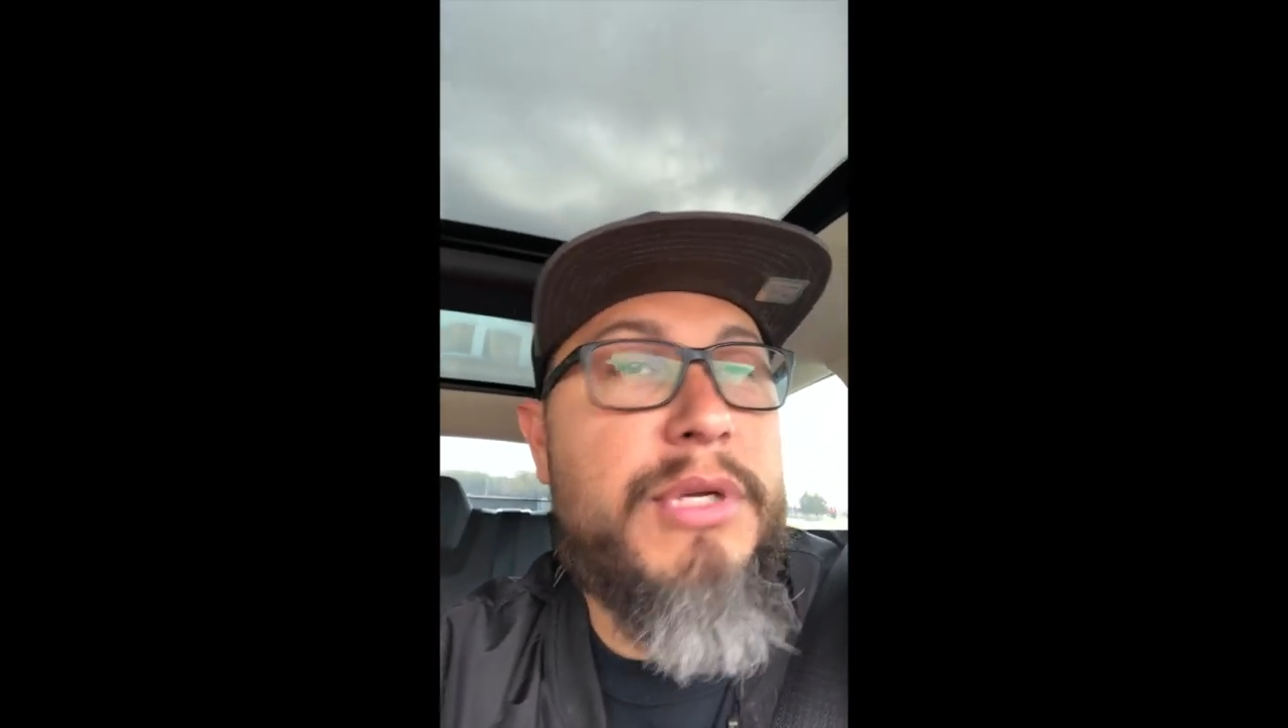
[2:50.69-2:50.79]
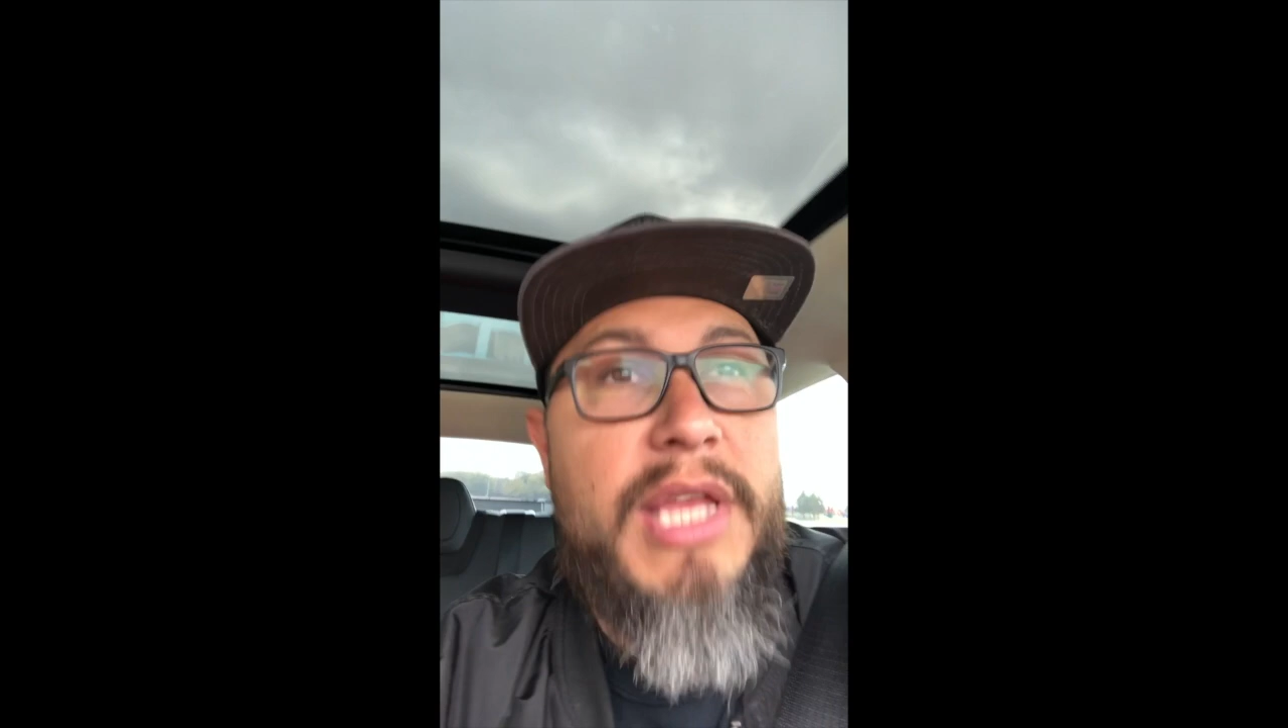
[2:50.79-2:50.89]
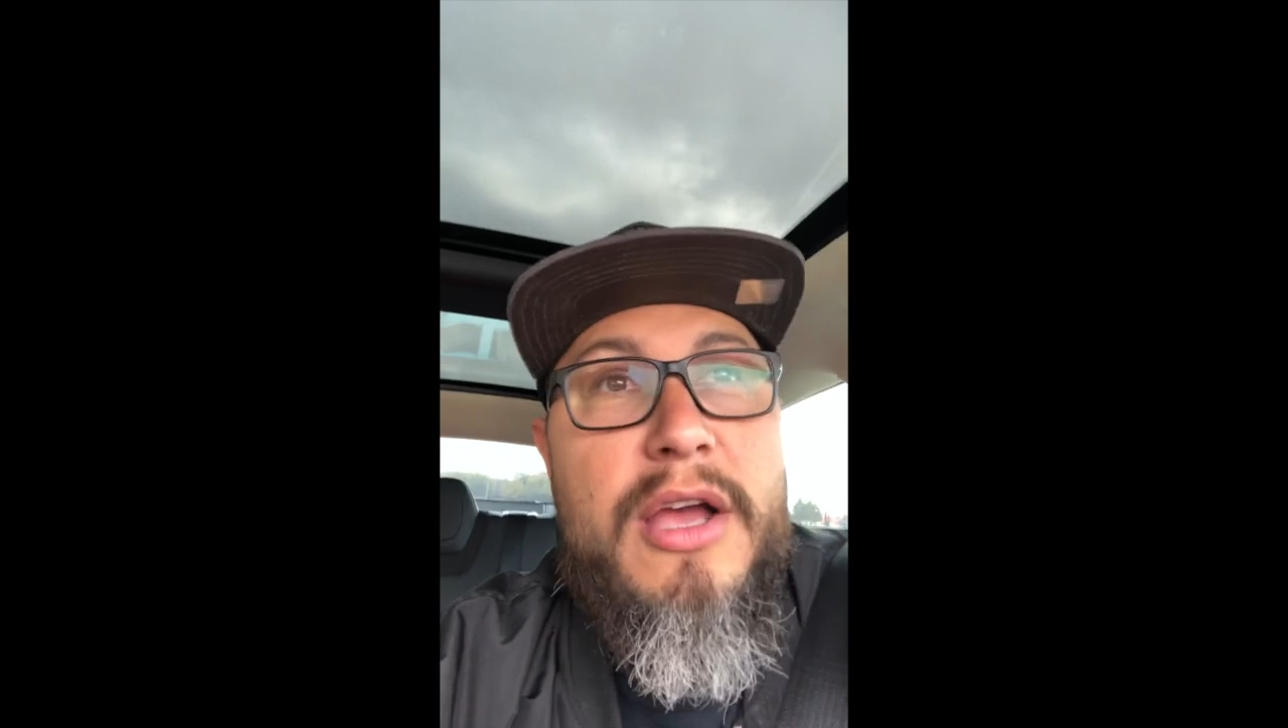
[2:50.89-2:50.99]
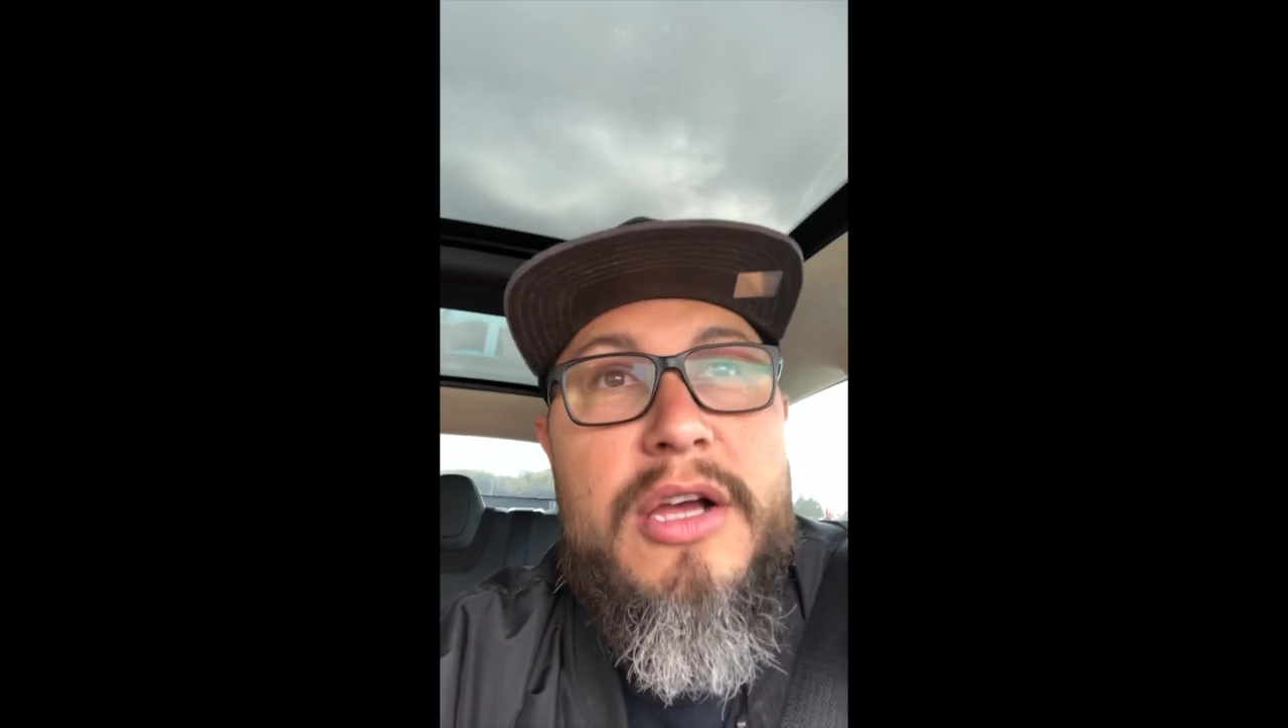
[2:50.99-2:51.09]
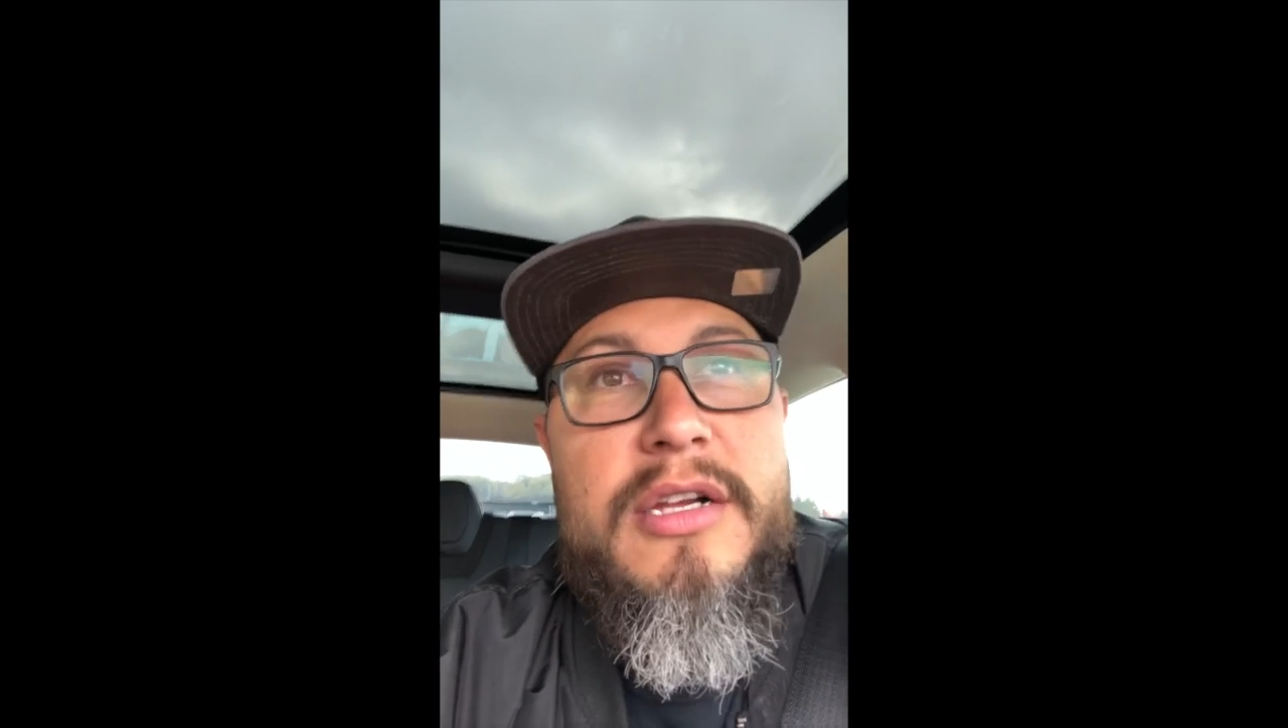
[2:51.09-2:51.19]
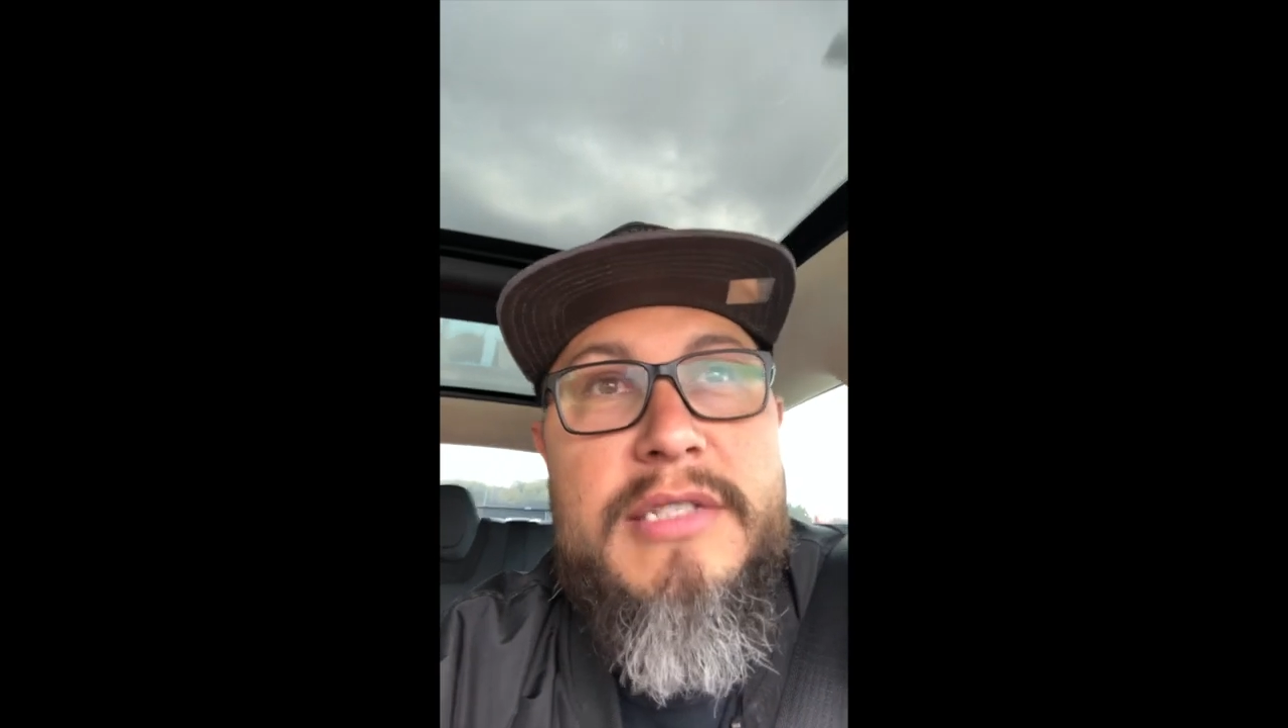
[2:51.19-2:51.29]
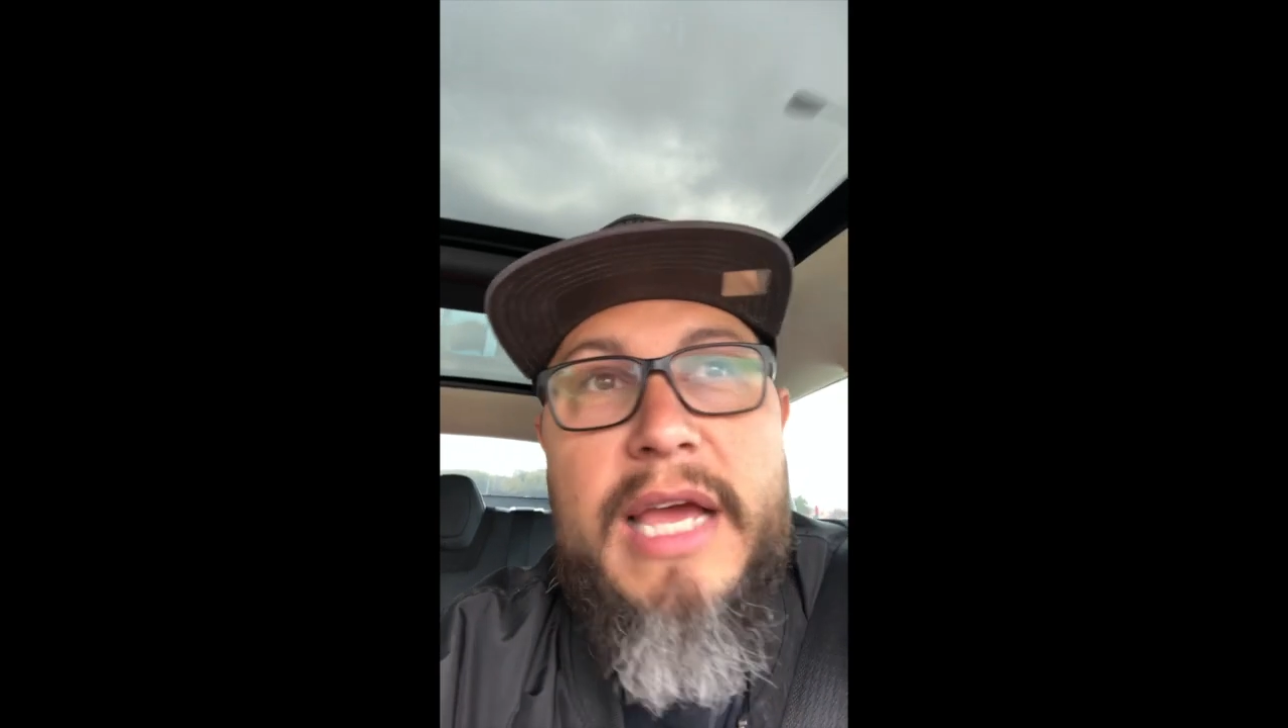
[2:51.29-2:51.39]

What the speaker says: but they all